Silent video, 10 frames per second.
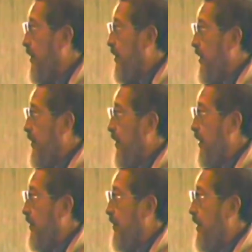contractor
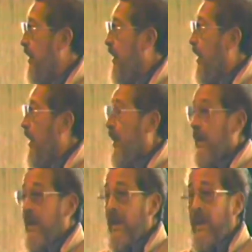there,
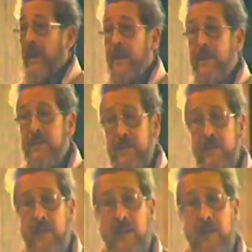and I did it,